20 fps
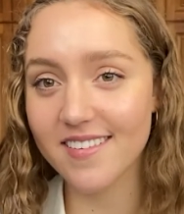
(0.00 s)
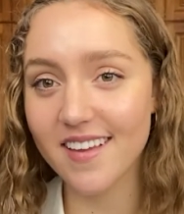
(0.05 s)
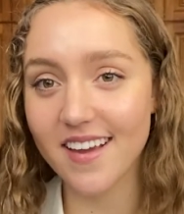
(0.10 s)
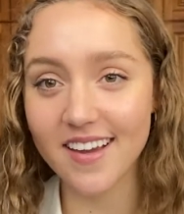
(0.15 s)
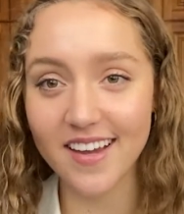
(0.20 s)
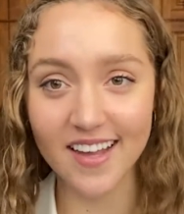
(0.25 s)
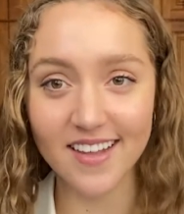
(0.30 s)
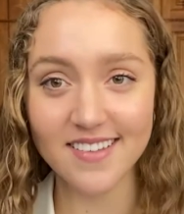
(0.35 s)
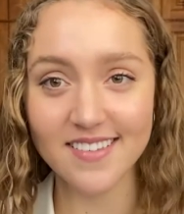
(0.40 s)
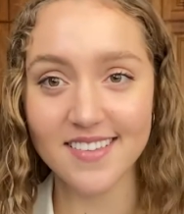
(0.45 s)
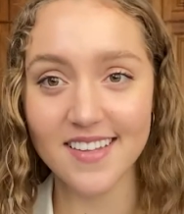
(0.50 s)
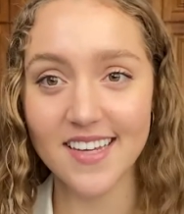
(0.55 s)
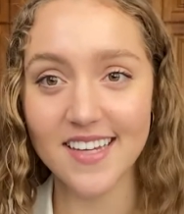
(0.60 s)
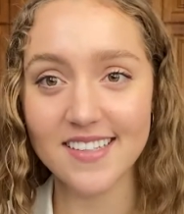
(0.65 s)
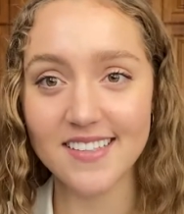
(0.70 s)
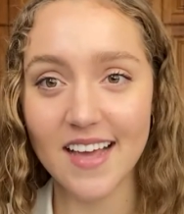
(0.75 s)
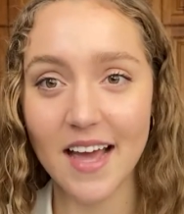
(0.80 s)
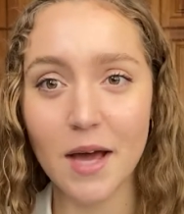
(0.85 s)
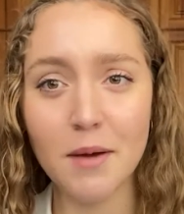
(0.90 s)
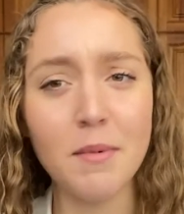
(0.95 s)
against the
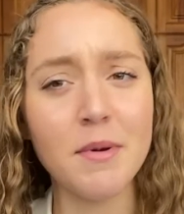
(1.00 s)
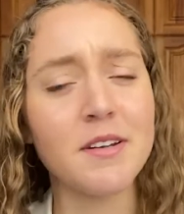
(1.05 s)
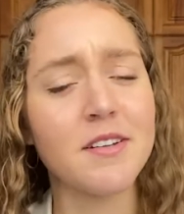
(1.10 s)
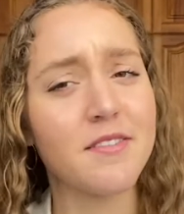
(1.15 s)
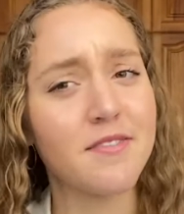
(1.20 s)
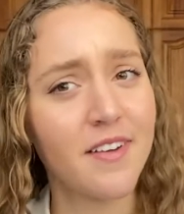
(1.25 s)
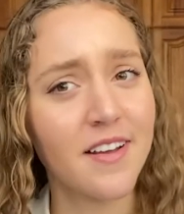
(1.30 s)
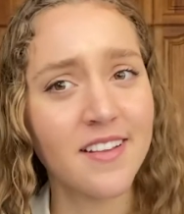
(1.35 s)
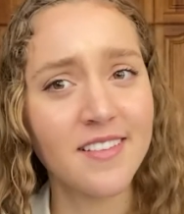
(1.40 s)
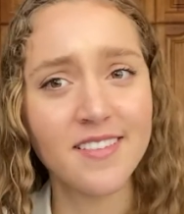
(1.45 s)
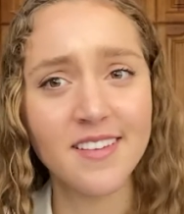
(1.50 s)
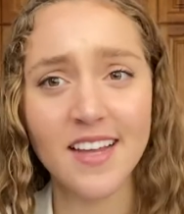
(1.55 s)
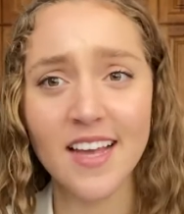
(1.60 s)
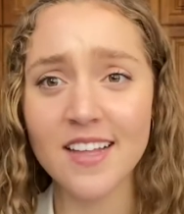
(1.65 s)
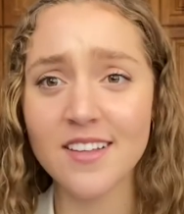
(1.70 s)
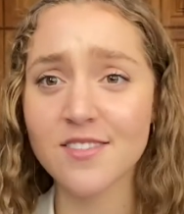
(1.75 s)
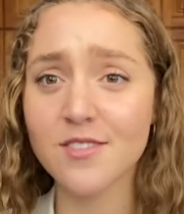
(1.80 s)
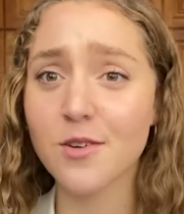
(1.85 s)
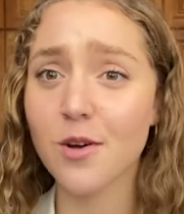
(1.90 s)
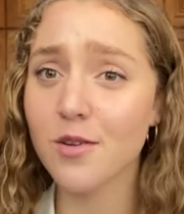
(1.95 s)
exam, a defense
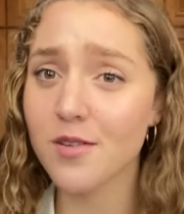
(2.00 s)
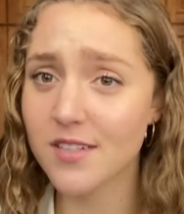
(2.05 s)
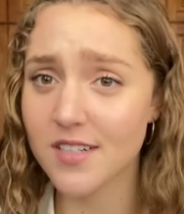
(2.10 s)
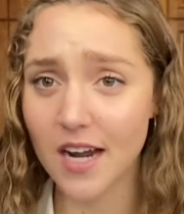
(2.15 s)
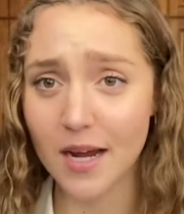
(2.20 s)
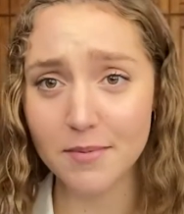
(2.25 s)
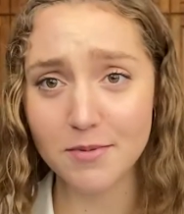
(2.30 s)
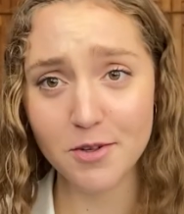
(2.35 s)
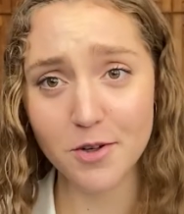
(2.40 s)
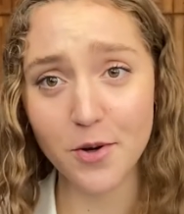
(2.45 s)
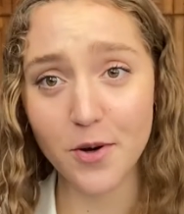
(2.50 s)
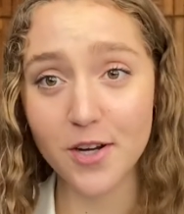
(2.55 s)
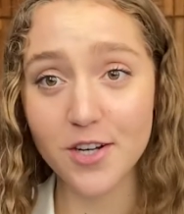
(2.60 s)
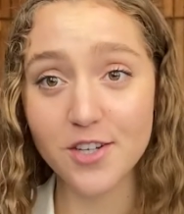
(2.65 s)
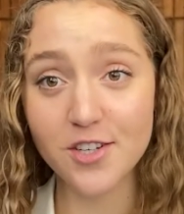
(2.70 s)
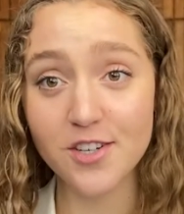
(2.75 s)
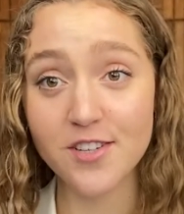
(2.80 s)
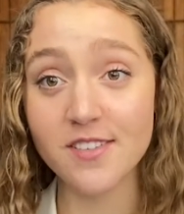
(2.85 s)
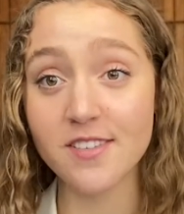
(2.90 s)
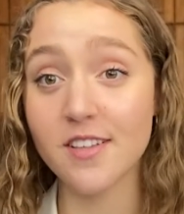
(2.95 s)
against all the types of
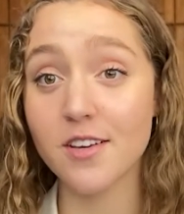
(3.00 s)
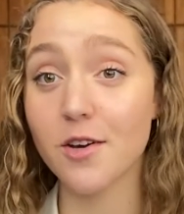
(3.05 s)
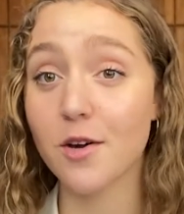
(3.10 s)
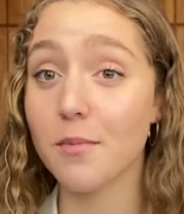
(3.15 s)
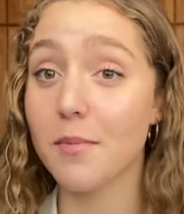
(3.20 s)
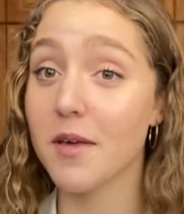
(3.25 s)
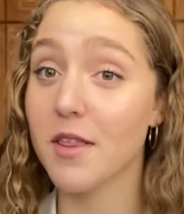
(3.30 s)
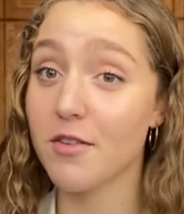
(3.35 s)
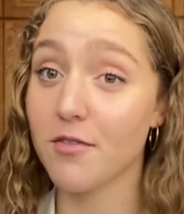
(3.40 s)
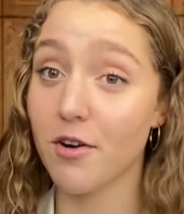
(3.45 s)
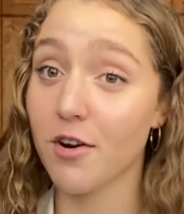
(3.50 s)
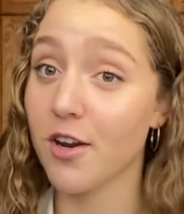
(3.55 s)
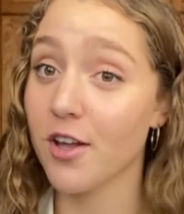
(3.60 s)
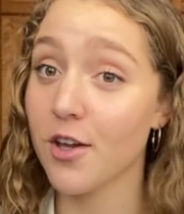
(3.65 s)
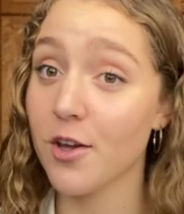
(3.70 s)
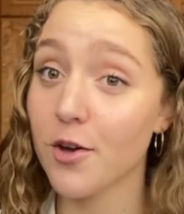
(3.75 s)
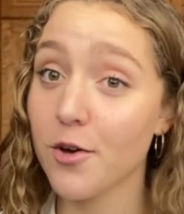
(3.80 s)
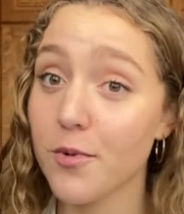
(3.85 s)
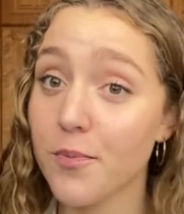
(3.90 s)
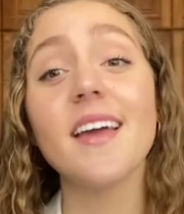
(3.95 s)
questions that could be thrown at
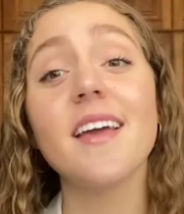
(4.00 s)
you.